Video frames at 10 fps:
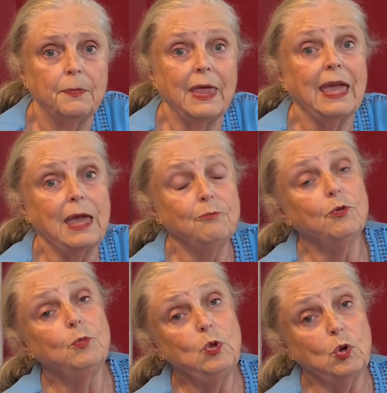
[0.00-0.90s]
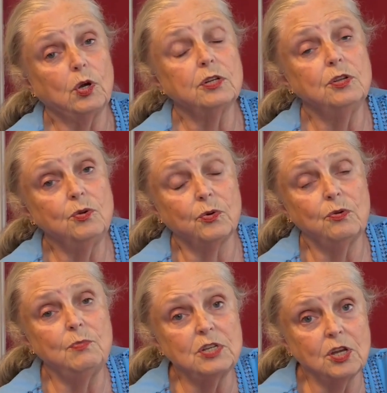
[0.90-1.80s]
They came from New York to
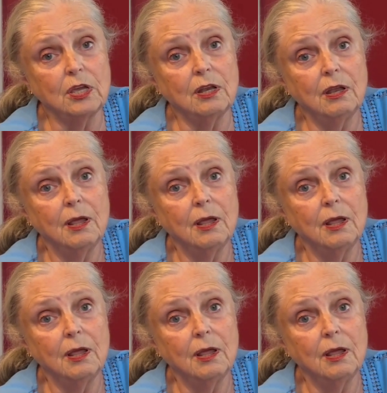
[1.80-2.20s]
northern Michigan.